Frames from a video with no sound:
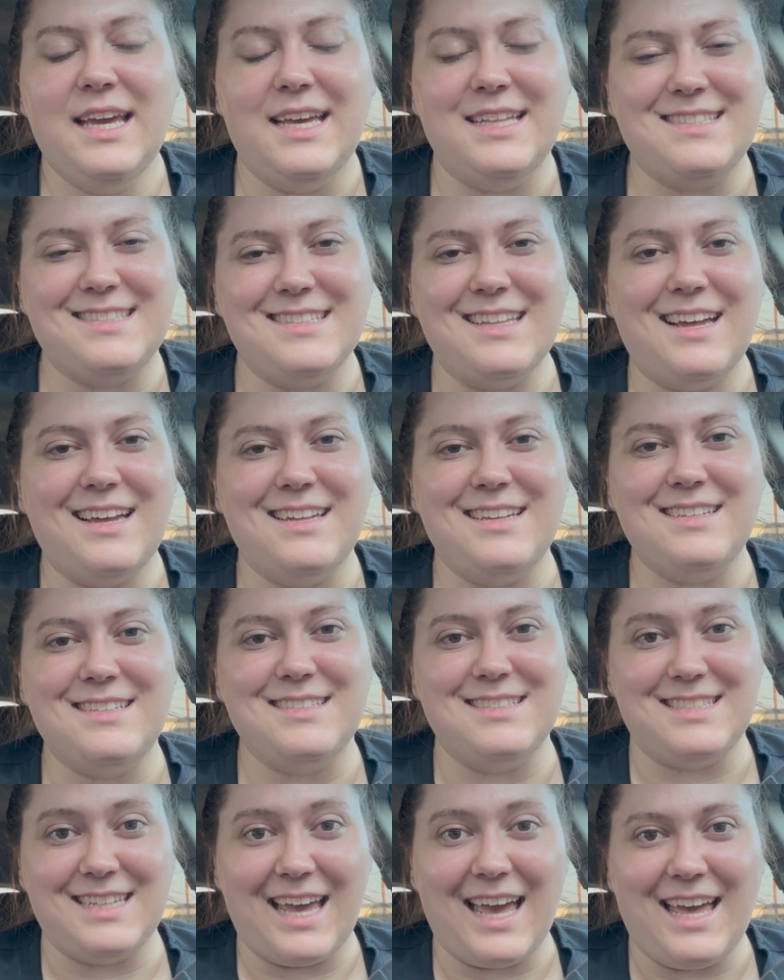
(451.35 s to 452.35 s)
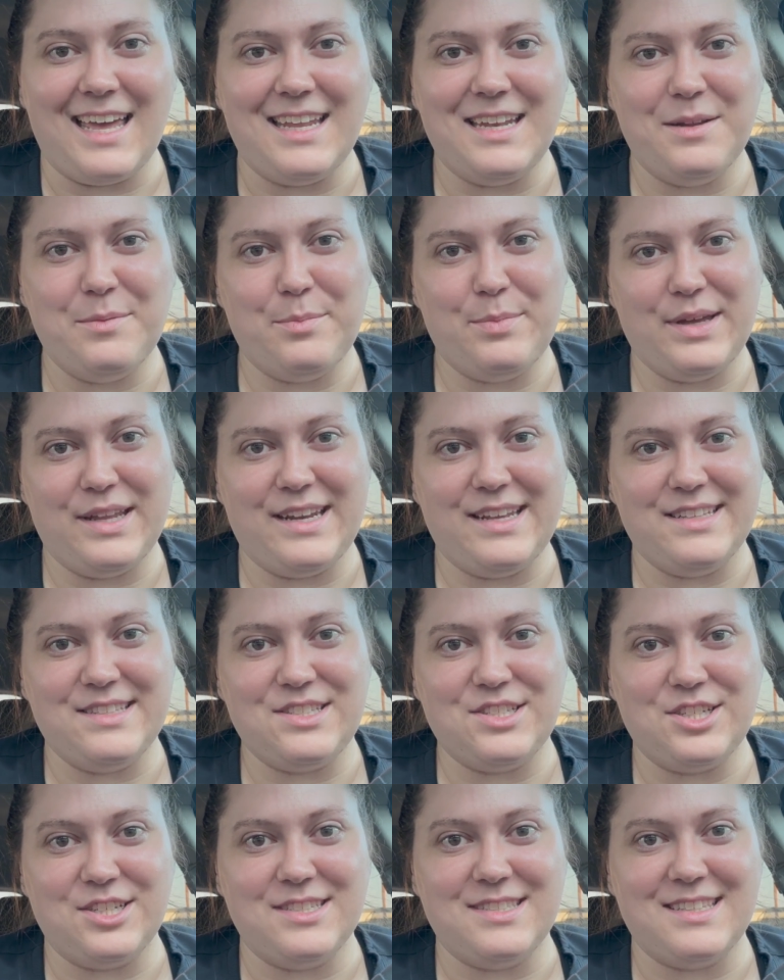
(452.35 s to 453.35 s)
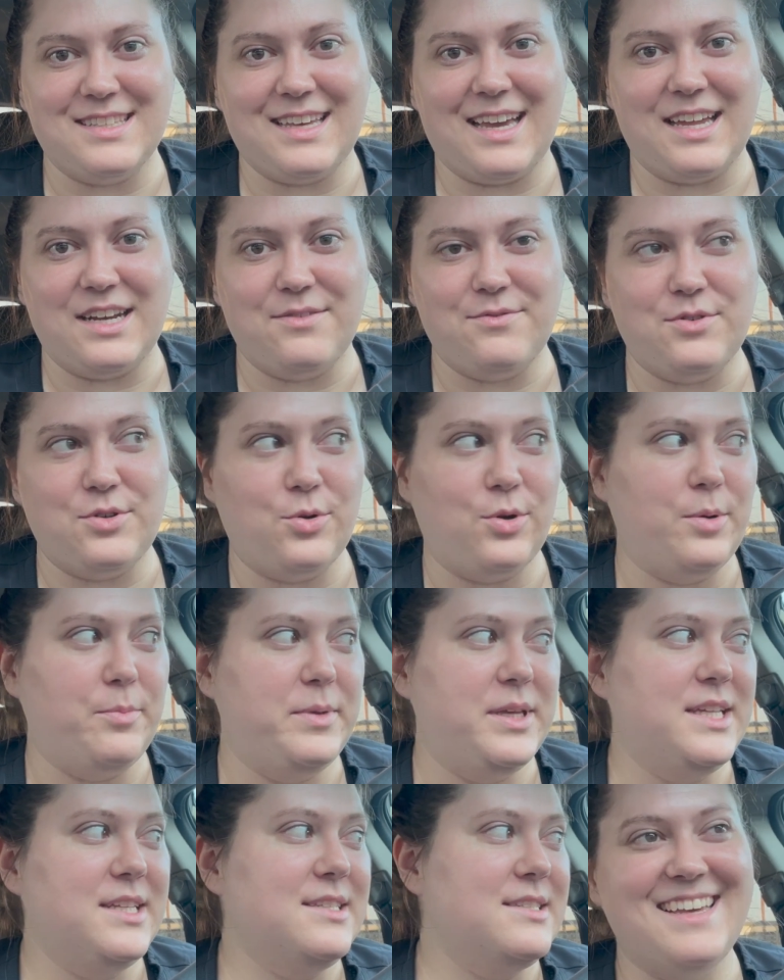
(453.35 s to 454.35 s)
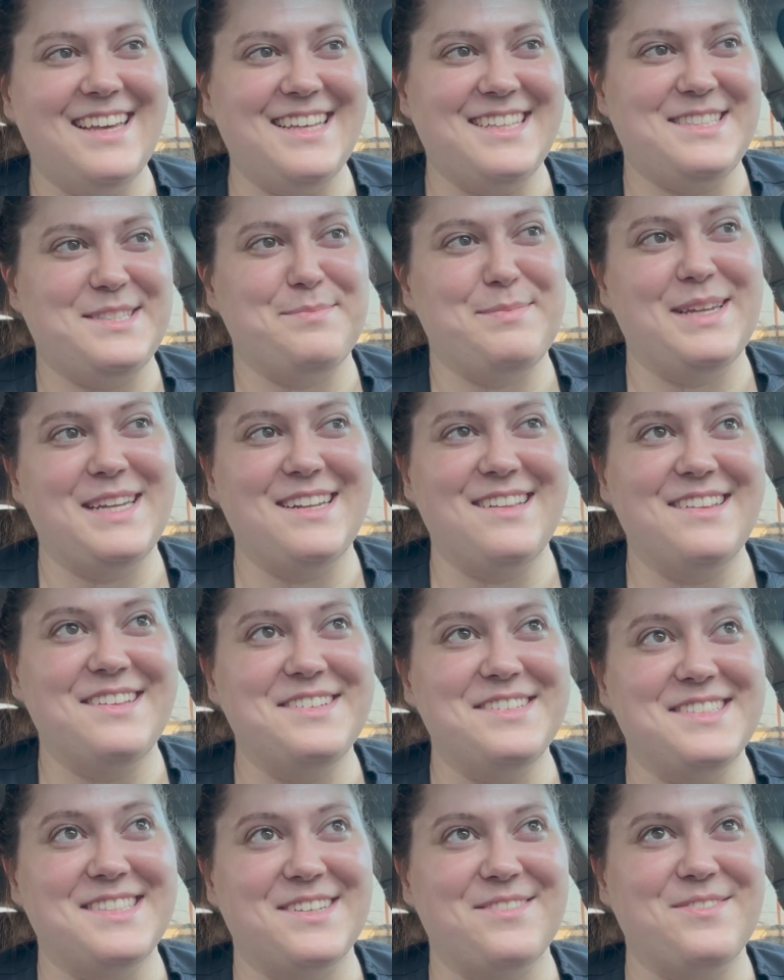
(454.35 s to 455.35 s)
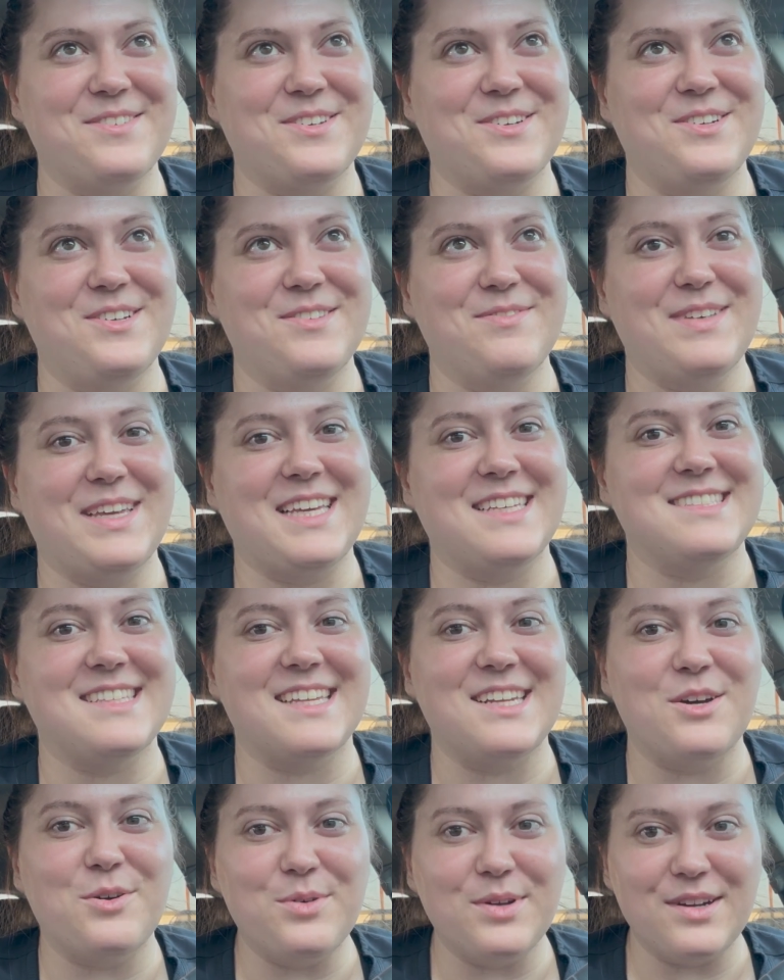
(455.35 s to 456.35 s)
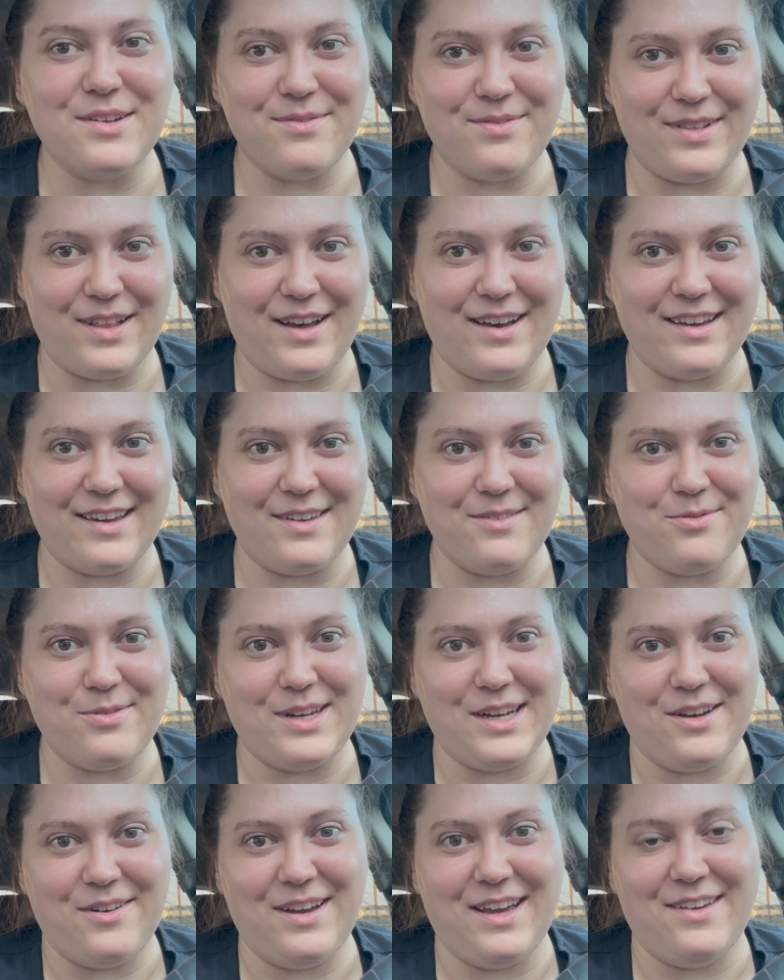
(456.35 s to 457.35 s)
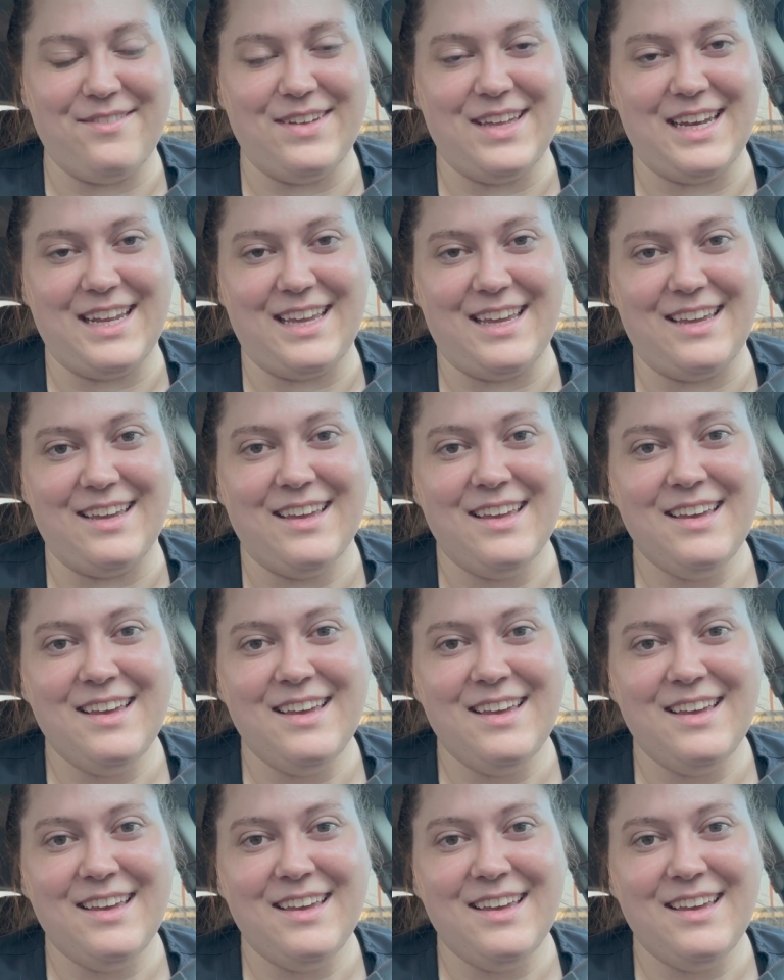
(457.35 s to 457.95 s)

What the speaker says: It's not dead, but it's just kind of dormant. It's been a little difficult because I don't want to vlog if we don't have any